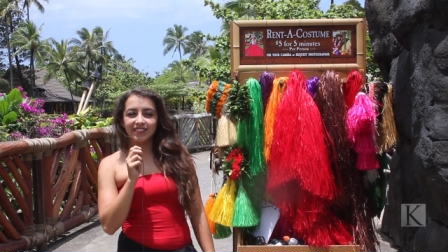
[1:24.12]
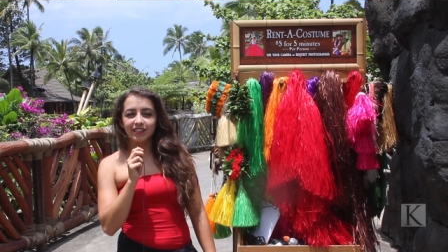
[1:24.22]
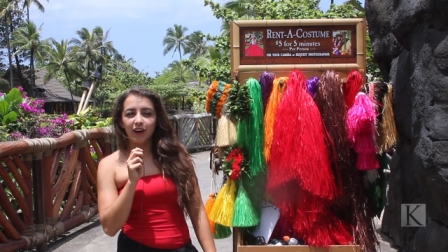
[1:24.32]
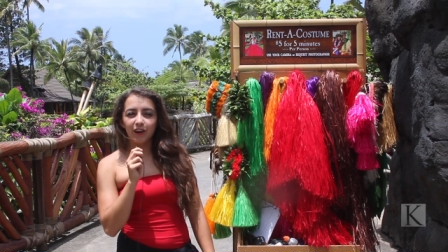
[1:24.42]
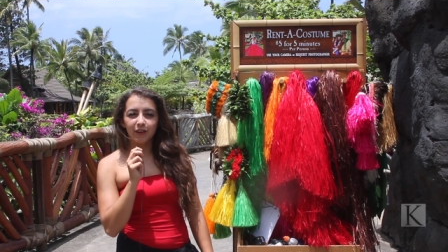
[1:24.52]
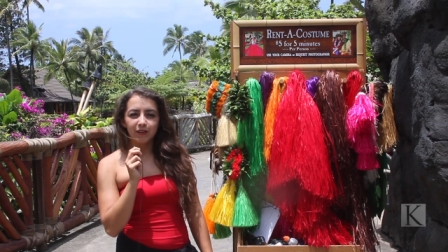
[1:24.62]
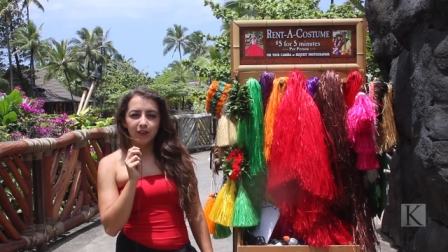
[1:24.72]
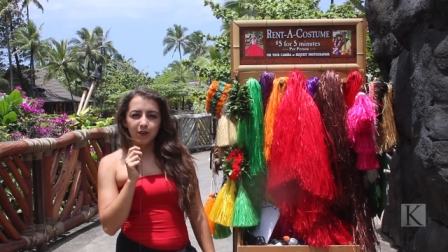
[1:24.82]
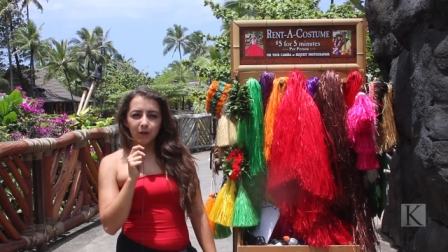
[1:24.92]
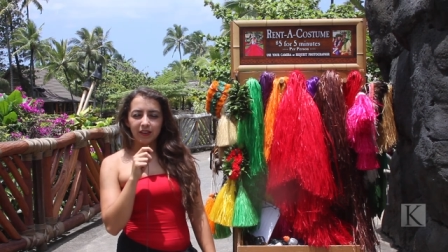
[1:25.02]
so
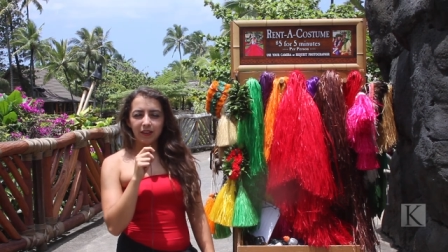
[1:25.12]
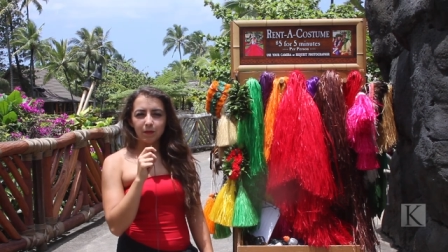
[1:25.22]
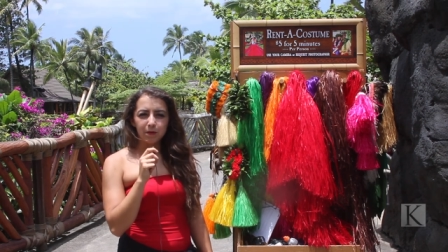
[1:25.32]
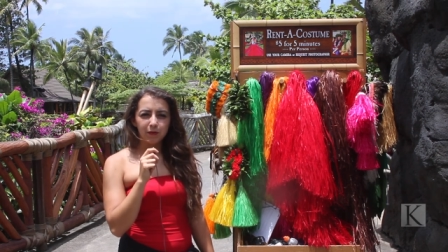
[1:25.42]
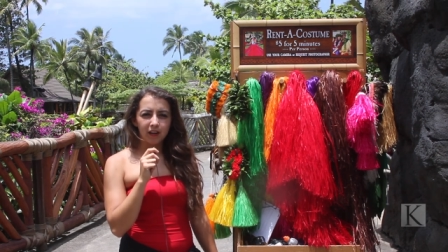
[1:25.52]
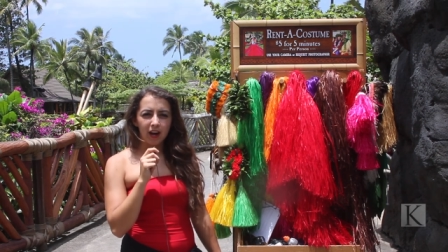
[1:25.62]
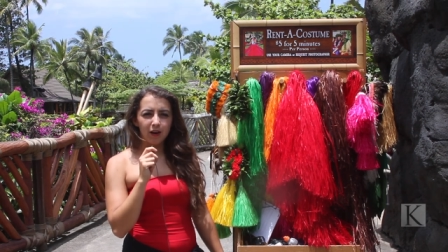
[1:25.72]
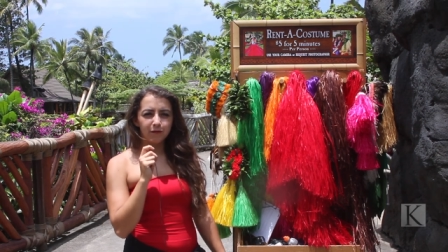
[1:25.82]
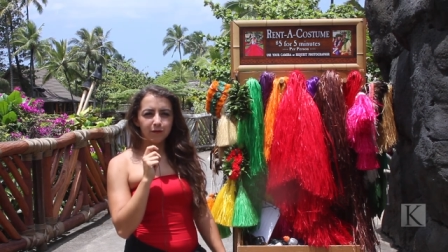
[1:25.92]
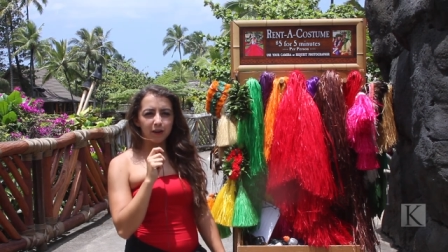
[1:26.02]
when the people
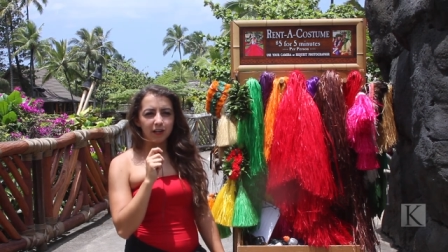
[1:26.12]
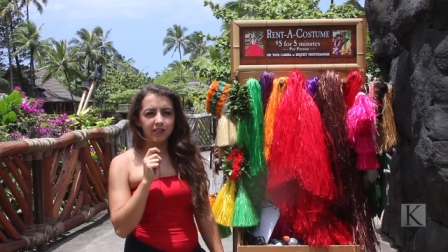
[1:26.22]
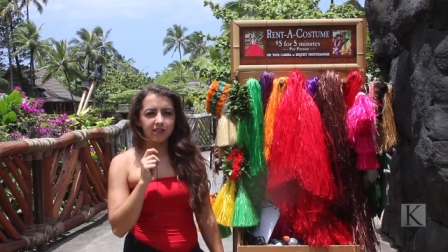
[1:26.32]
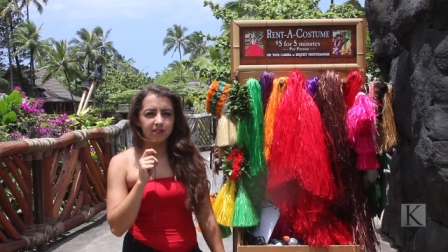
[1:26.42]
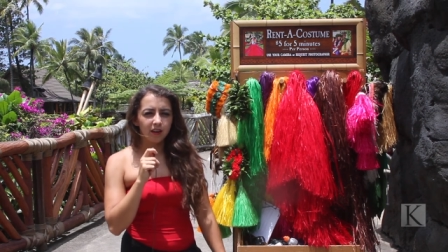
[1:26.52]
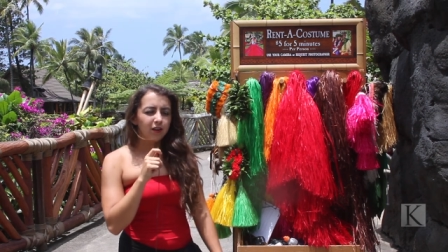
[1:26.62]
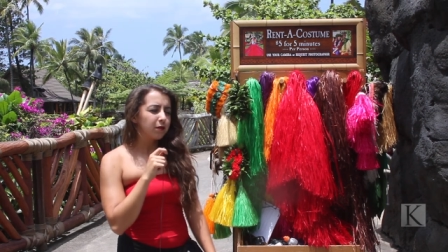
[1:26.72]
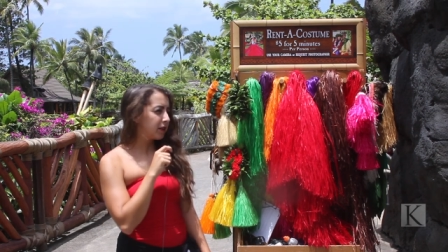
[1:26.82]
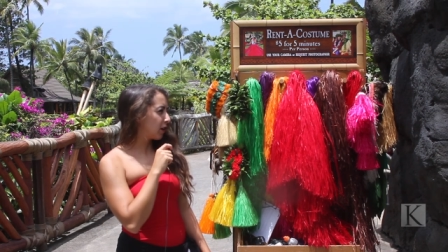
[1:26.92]
come first, we